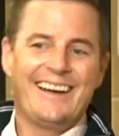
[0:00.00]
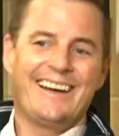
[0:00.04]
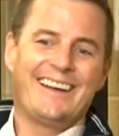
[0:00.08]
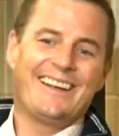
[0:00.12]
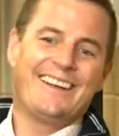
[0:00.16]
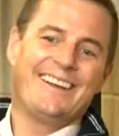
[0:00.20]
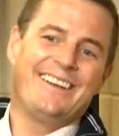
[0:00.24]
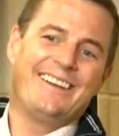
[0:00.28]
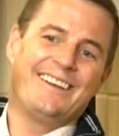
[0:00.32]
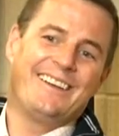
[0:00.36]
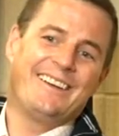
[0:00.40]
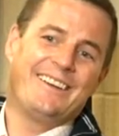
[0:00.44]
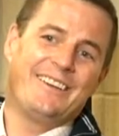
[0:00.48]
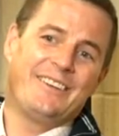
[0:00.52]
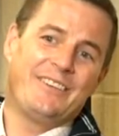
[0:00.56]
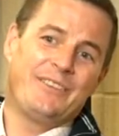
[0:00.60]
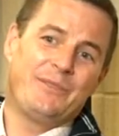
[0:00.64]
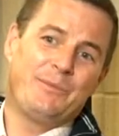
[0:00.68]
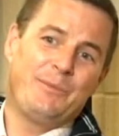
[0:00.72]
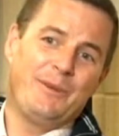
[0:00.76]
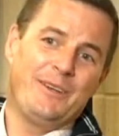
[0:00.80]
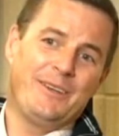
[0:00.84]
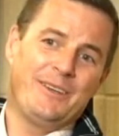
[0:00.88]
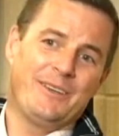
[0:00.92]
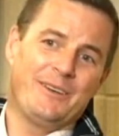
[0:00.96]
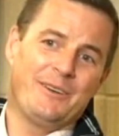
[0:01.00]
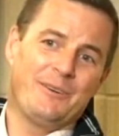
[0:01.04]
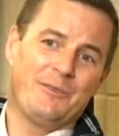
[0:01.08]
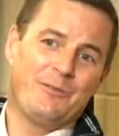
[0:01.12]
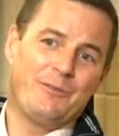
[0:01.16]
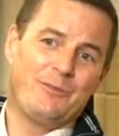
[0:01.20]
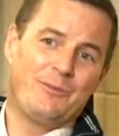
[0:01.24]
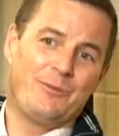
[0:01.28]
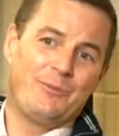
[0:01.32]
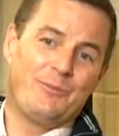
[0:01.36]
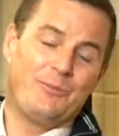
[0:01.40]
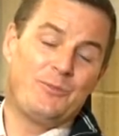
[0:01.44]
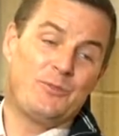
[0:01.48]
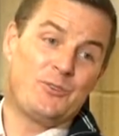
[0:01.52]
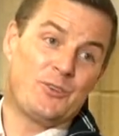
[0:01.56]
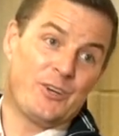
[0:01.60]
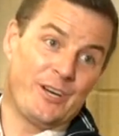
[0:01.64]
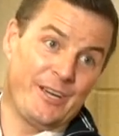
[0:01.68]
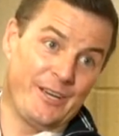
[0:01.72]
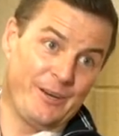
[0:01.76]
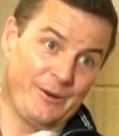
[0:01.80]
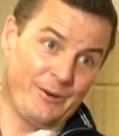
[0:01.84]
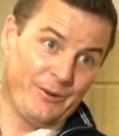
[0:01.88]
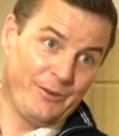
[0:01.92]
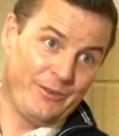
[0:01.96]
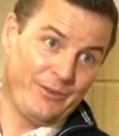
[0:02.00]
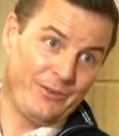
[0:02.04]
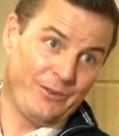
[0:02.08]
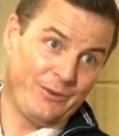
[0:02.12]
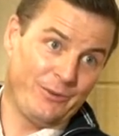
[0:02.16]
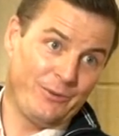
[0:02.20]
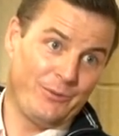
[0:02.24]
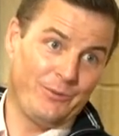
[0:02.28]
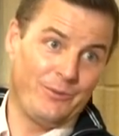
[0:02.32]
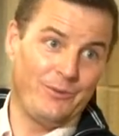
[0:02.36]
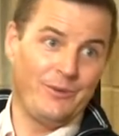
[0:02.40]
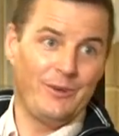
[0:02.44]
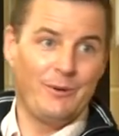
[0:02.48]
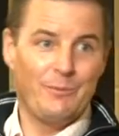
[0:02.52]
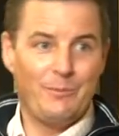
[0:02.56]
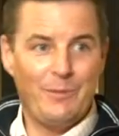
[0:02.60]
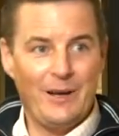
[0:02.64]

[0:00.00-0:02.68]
And uh, speaking of trainers, you